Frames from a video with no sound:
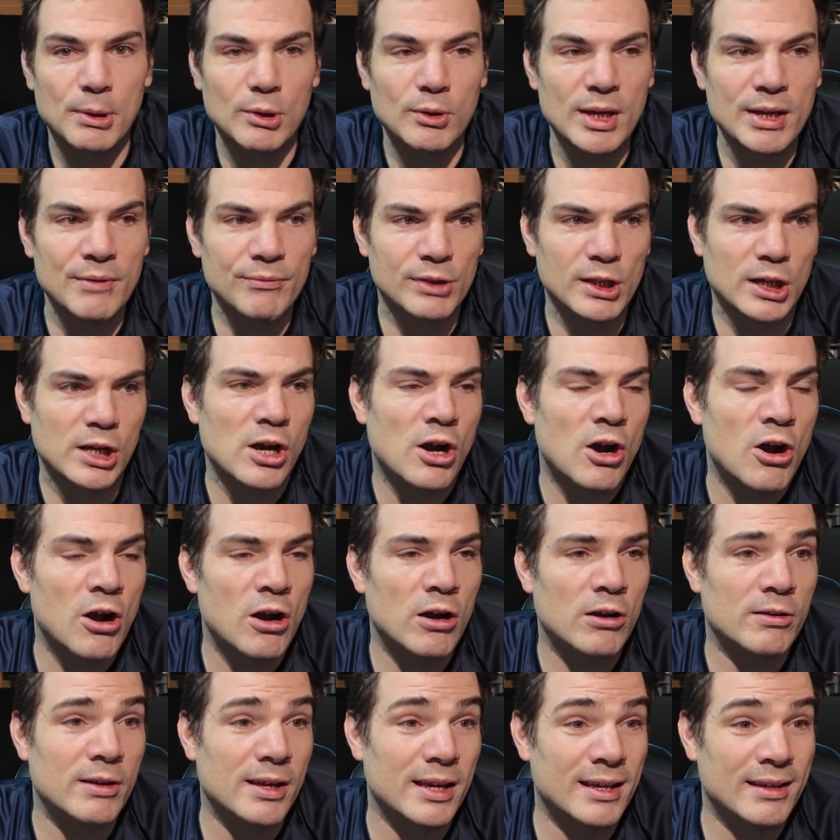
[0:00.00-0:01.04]
believe the
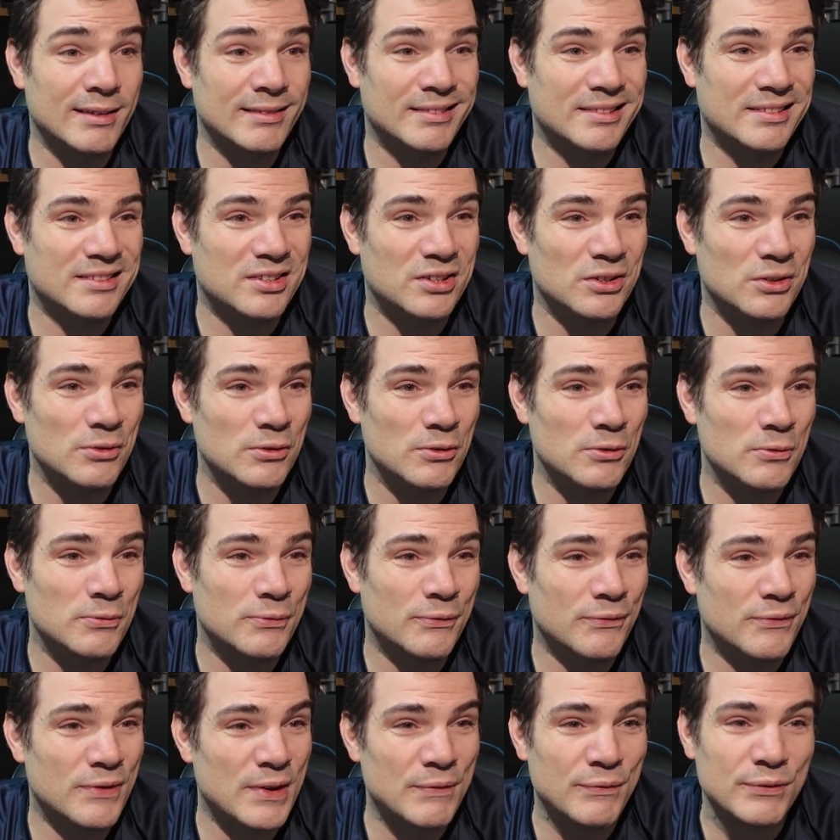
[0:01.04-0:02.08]
card is
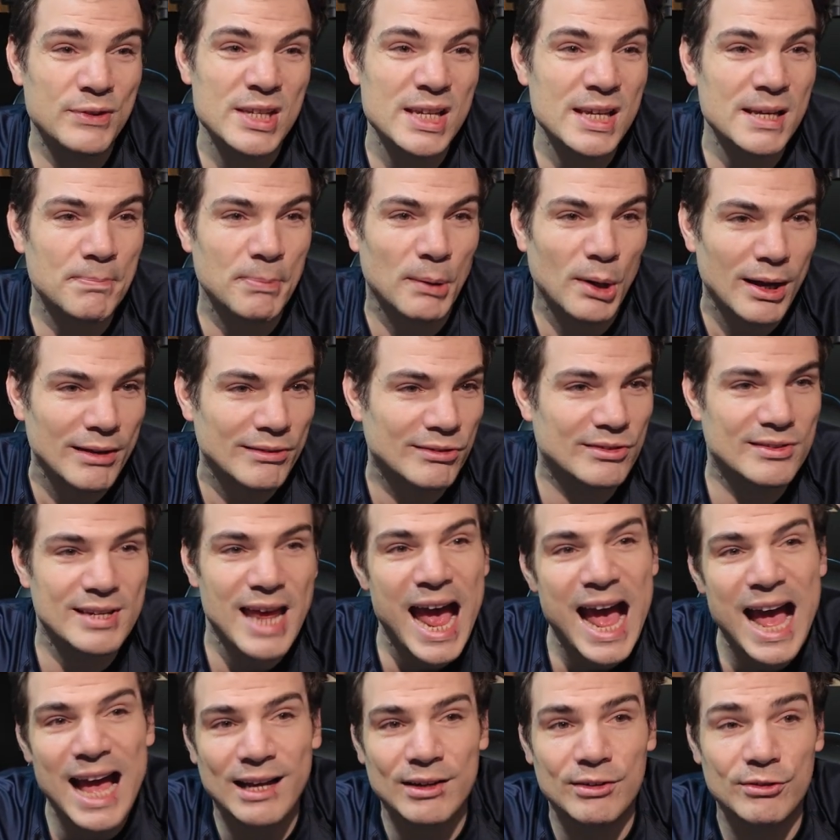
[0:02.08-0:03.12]
$250 plus
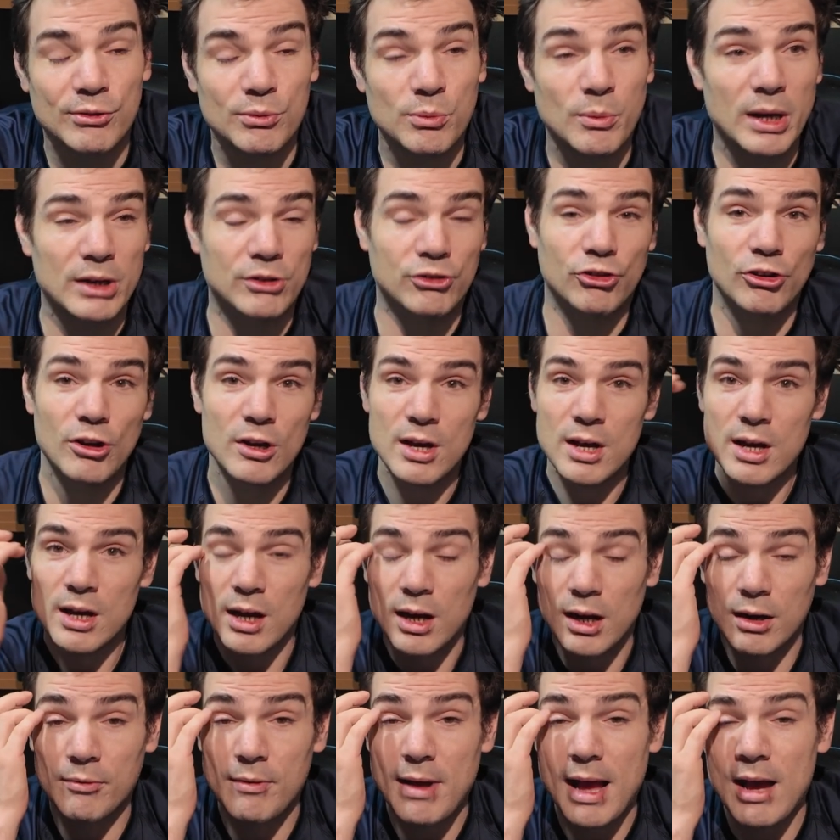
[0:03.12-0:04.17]
tax, which
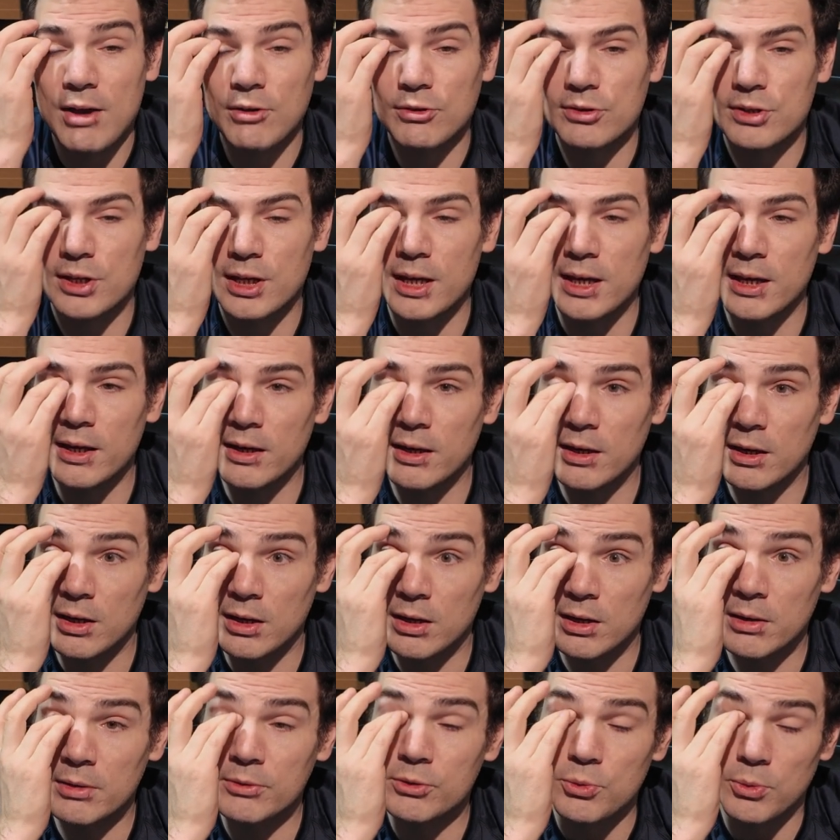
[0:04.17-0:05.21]
around
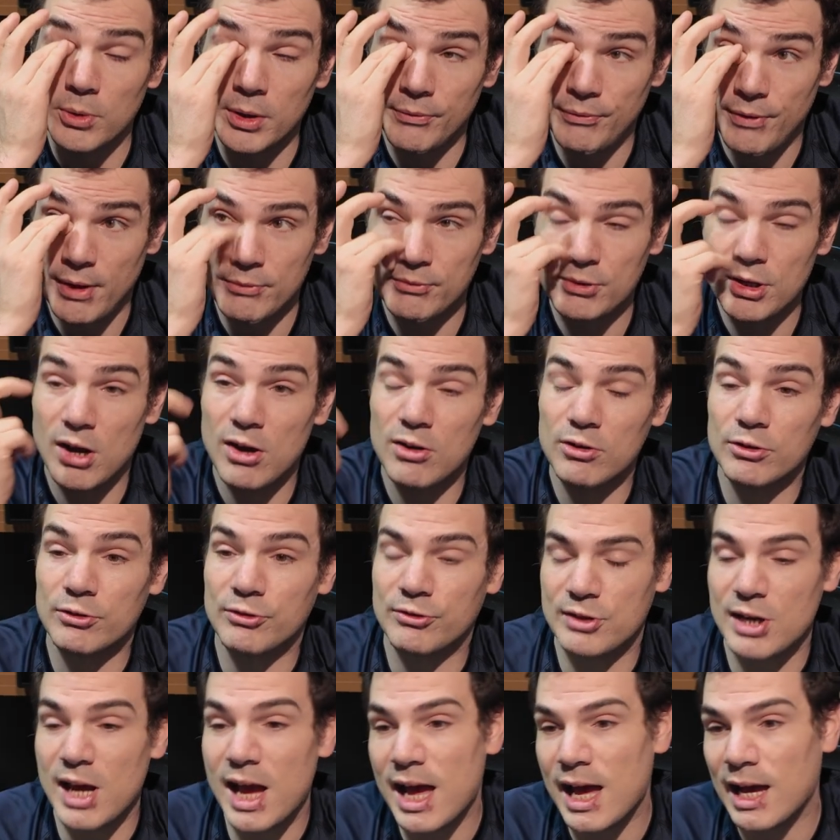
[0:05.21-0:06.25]
here,
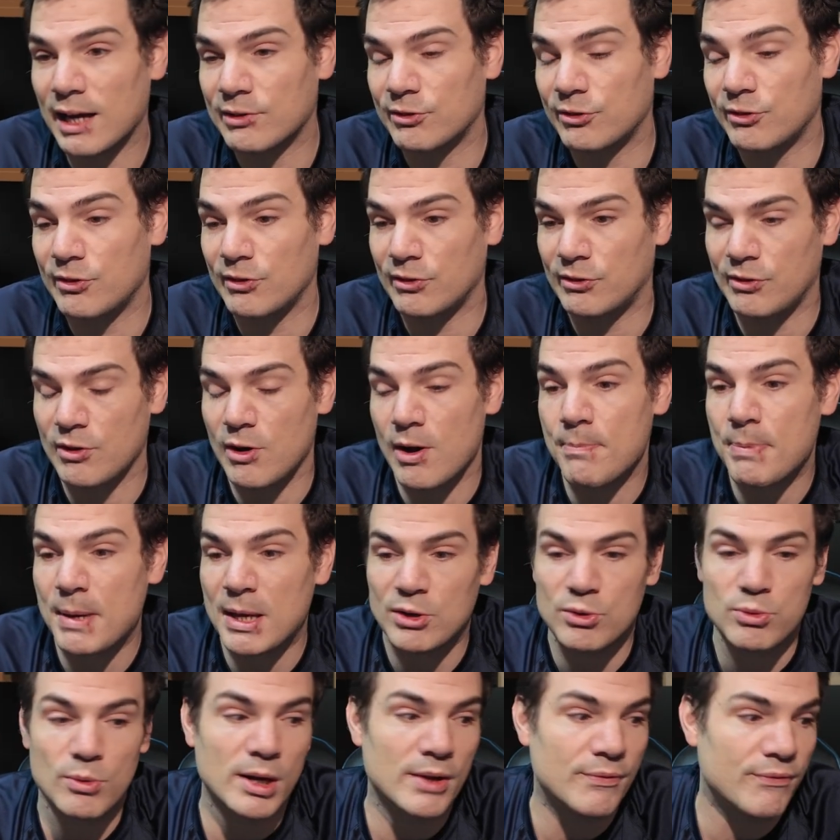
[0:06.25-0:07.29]
$25 tax. So I
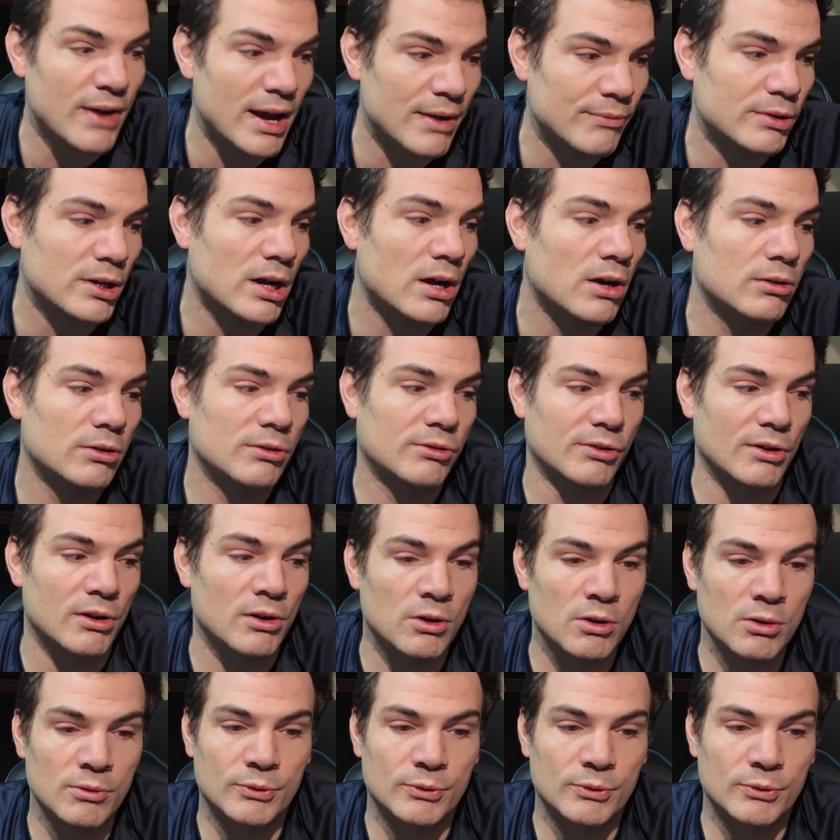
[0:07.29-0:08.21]
paid $25